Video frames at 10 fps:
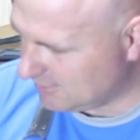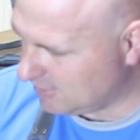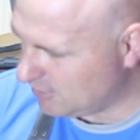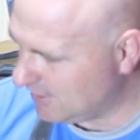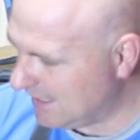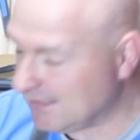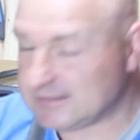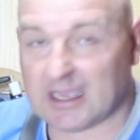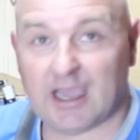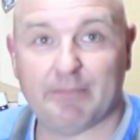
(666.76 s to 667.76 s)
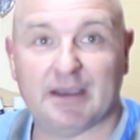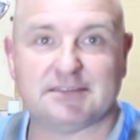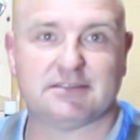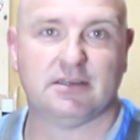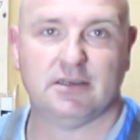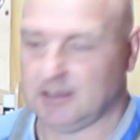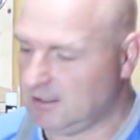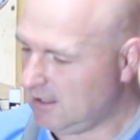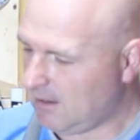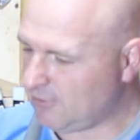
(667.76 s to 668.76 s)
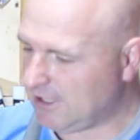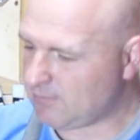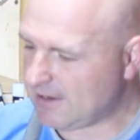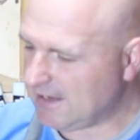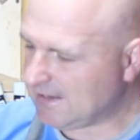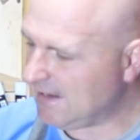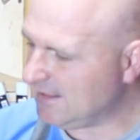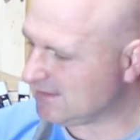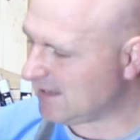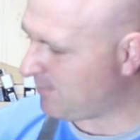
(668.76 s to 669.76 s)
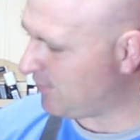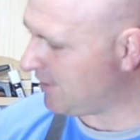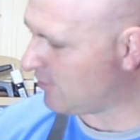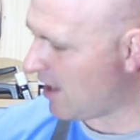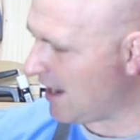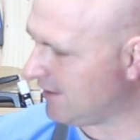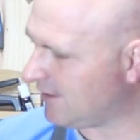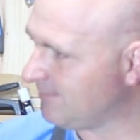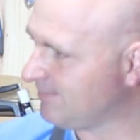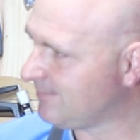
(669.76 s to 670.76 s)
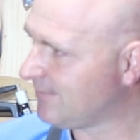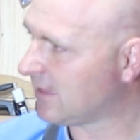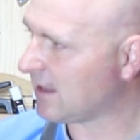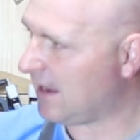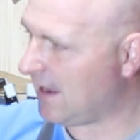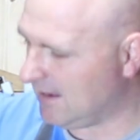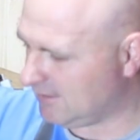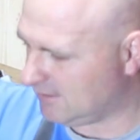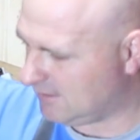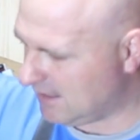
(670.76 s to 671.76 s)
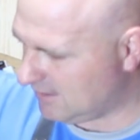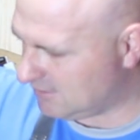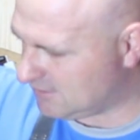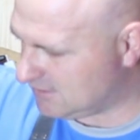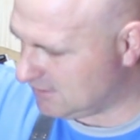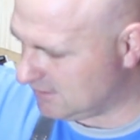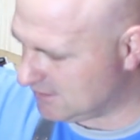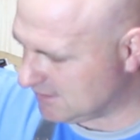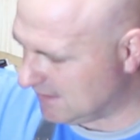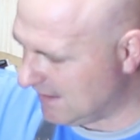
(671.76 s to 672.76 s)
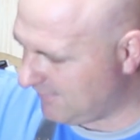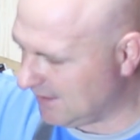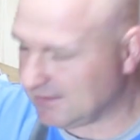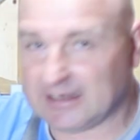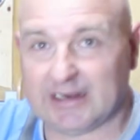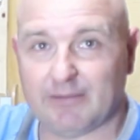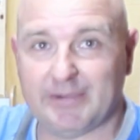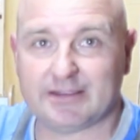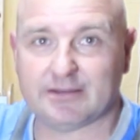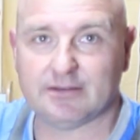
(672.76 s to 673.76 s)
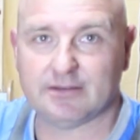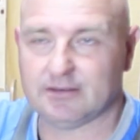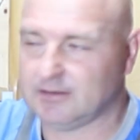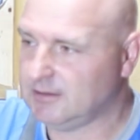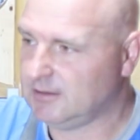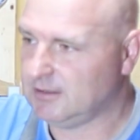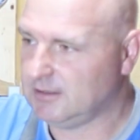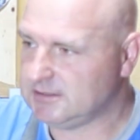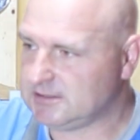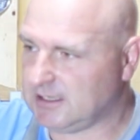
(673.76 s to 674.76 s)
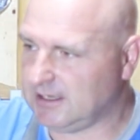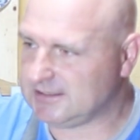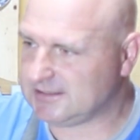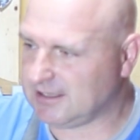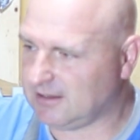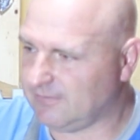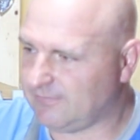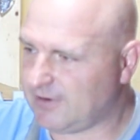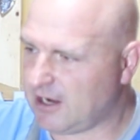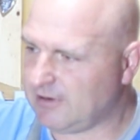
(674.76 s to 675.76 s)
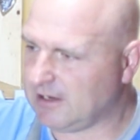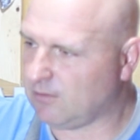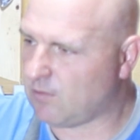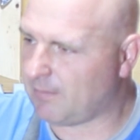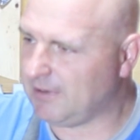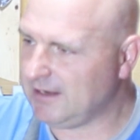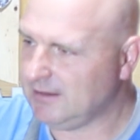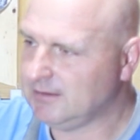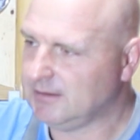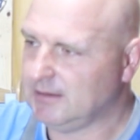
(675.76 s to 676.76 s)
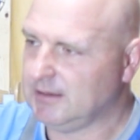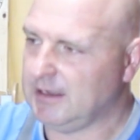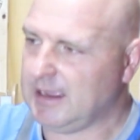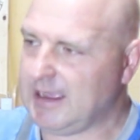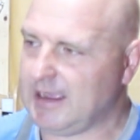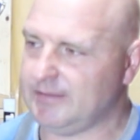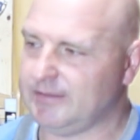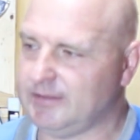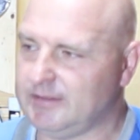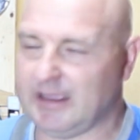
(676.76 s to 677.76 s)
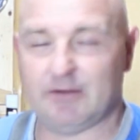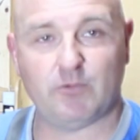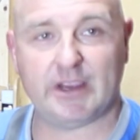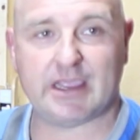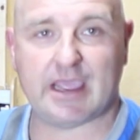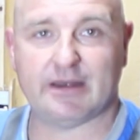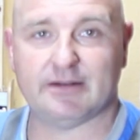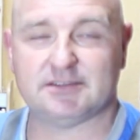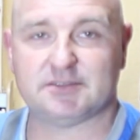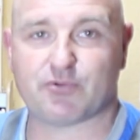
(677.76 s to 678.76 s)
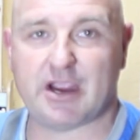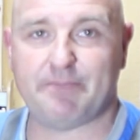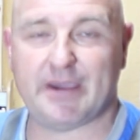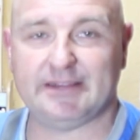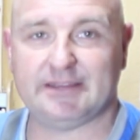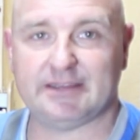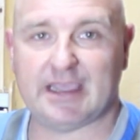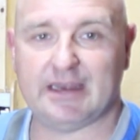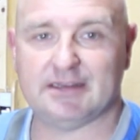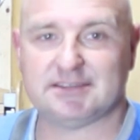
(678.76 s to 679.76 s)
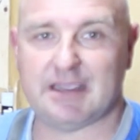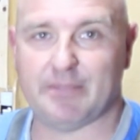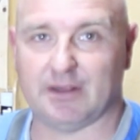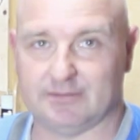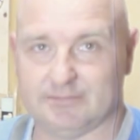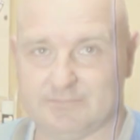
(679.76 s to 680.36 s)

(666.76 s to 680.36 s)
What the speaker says: to do is I'm going to quickly clean this up with the grinder and then just level it a little bit. It's still very little wobbly, and then we can spray paint it and assemble.